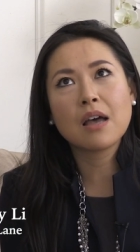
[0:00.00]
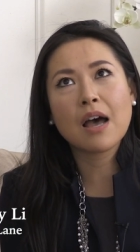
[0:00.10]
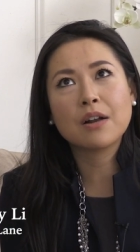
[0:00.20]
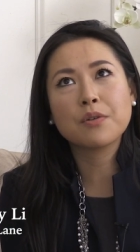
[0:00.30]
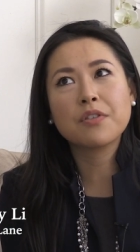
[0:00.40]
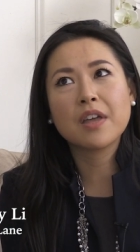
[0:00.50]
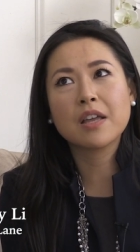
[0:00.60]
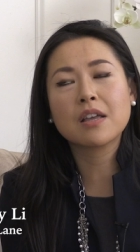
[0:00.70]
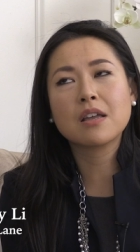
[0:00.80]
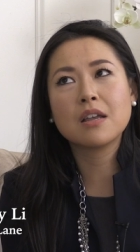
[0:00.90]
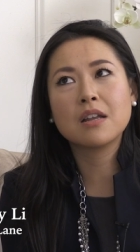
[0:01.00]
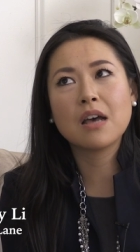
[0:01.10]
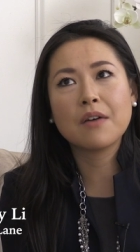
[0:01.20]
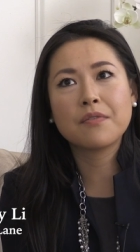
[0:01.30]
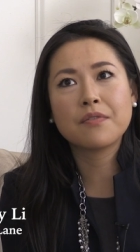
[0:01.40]
I don't think
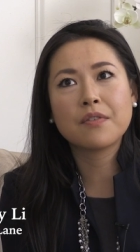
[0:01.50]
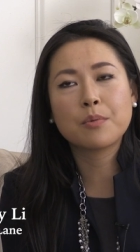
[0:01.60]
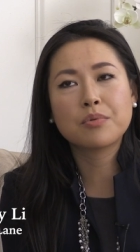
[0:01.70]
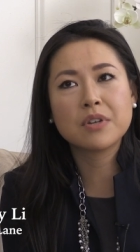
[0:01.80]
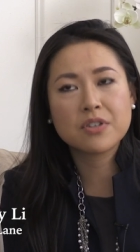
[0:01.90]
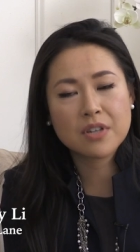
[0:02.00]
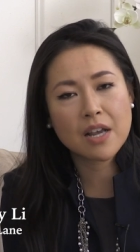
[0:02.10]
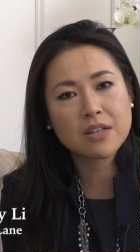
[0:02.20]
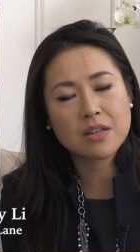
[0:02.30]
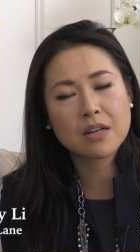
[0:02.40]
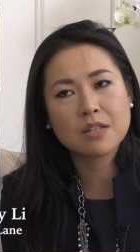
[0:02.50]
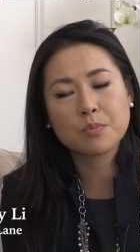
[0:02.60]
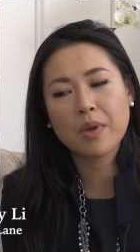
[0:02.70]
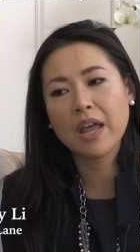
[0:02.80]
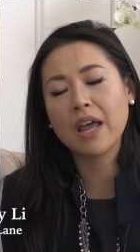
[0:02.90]
enough appreciation
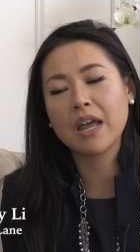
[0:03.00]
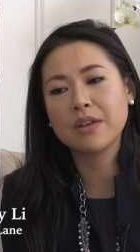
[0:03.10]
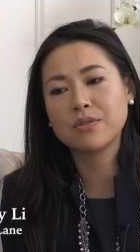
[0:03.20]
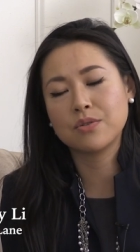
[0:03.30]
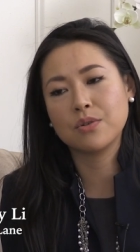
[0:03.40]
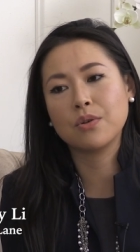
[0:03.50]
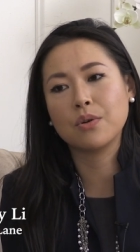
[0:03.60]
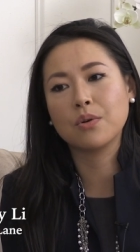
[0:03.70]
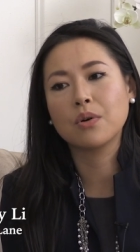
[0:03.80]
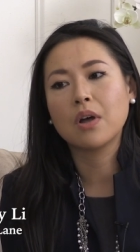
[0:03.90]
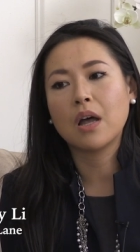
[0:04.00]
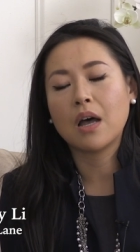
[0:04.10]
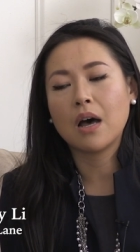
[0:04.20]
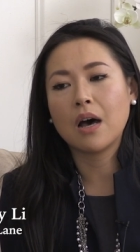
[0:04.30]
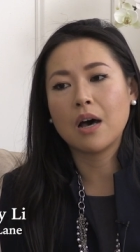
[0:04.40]
is paid to
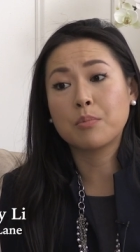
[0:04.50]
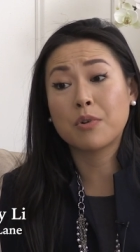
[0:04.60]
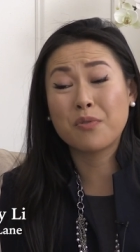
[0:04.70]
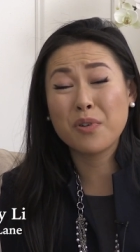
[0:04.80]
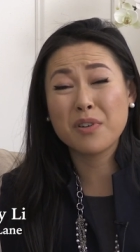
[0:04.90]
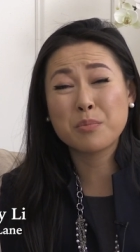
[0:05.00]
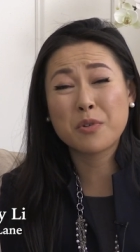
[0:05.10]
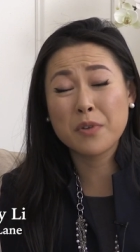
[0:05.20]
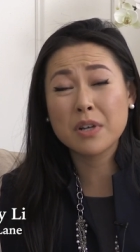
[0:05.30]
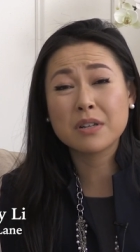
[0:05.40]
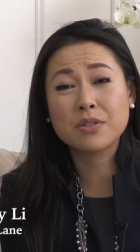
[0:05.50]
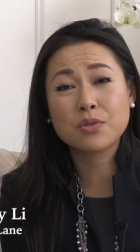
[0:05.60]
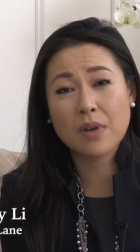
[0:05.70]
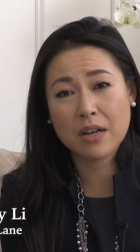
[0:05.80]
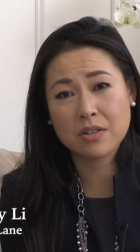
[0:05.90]
portfolio
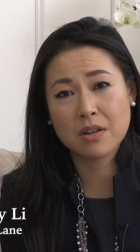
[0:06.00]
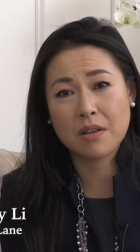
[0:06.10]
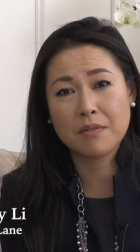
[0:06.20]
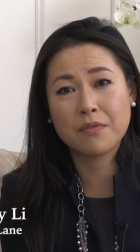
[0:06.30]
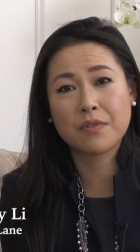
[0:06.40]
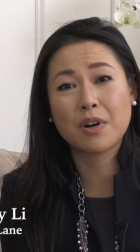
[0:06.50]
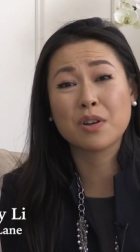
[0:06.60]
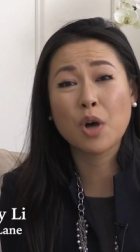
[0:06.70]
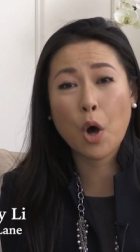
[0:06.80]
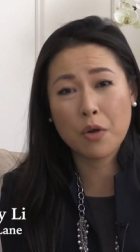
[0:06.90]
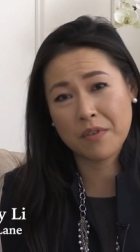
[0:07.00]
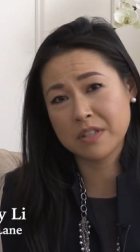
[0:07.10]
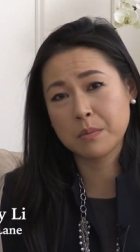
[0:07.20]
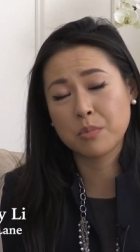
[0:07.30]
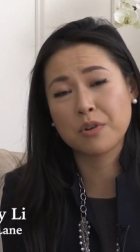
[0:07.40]
construction for a
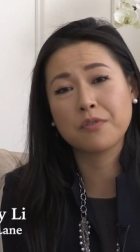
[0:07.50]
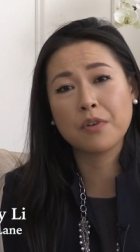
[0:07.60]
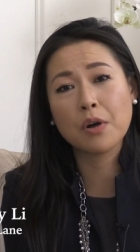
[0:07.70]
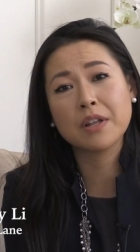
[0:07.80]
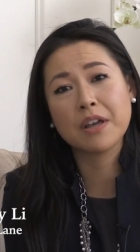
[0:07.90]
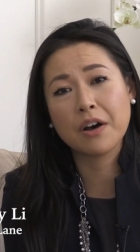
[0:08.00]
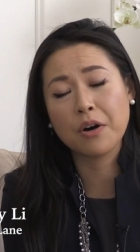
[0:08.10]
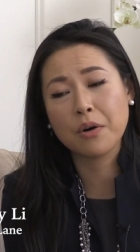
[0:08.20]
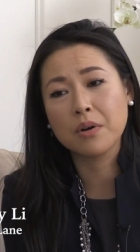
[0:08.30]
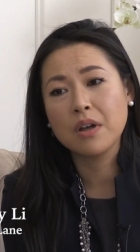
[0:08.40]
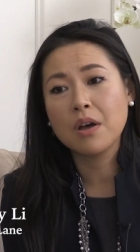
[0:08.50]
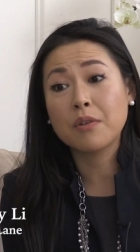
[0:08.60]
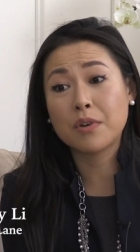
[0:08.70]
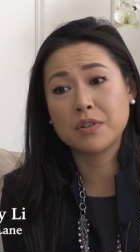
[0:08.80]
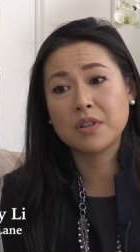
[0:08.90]
co-investment portfolio
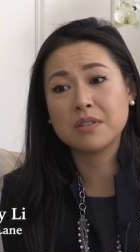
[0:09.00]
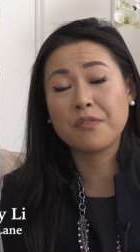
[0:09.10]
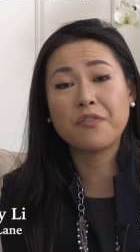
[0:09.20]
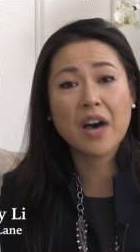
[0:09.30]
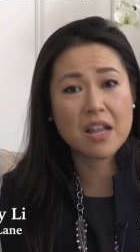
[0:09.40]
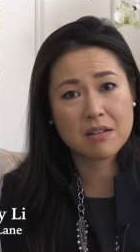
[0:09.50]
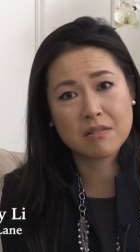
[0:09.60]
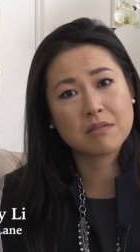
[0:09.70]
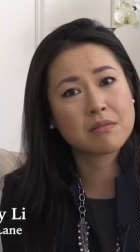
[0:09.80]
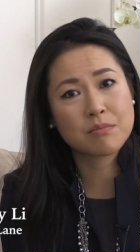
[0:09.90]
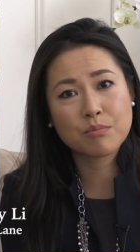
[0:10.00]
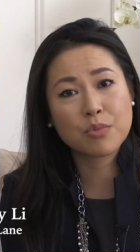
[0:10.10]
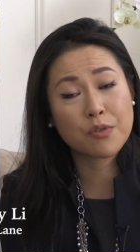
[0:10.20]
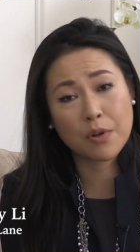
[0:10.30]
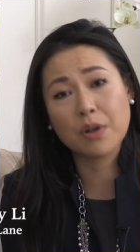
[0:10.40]
versus a fund
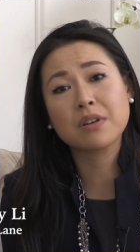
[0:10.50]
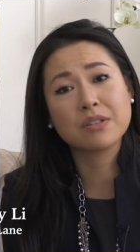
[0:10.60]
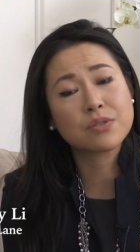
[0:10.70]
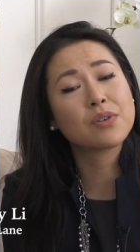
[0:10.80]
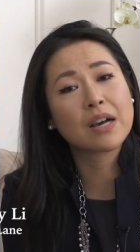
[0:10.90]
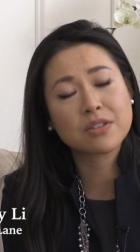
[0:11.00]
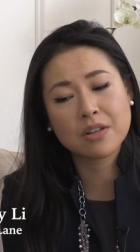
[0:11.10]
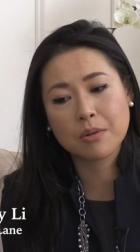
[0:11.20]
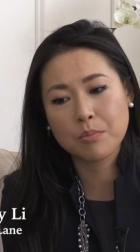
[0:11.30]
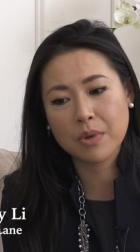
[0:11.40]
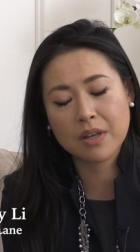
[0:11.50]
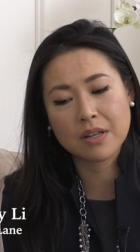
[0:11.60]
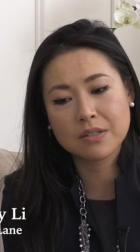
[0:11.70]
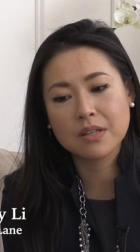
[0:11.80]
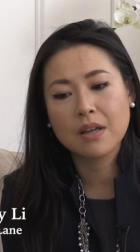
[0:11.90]
portfolio construction,
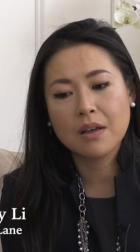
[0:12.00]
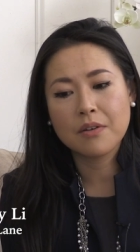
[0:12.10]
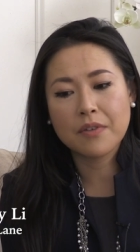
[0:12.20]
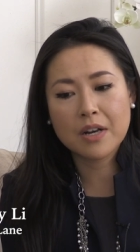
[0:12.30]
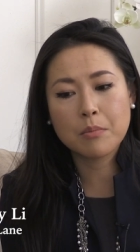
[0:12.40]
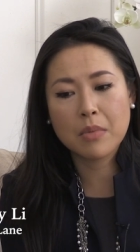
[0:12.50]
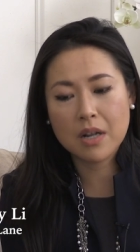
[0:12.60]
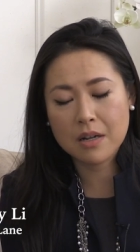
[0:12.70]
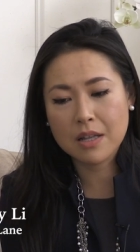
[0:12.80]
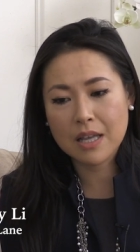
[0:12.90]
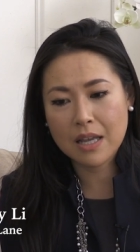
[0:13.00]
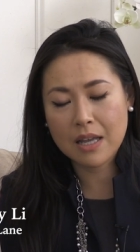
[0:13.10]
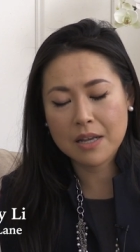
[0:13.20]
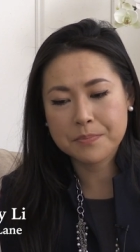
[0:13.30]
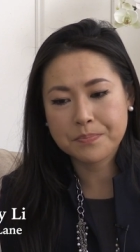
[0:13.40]
because
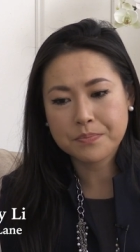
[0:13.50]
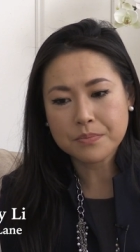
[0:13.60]
fundamentally,